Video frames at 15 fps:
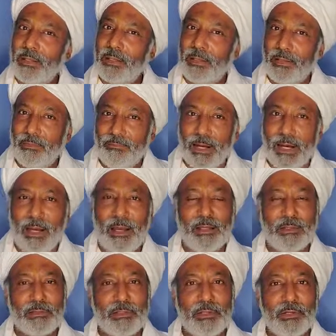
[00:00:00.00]
the
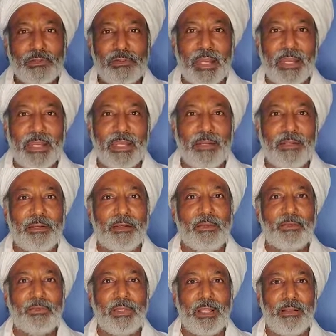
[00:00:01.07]
vast giant
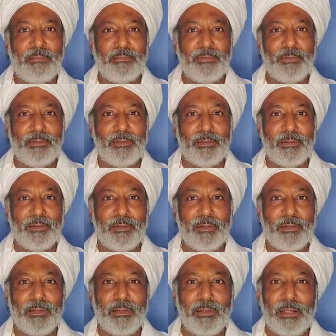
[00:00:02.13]
self,
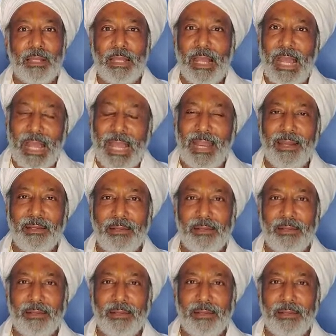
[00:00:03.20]
and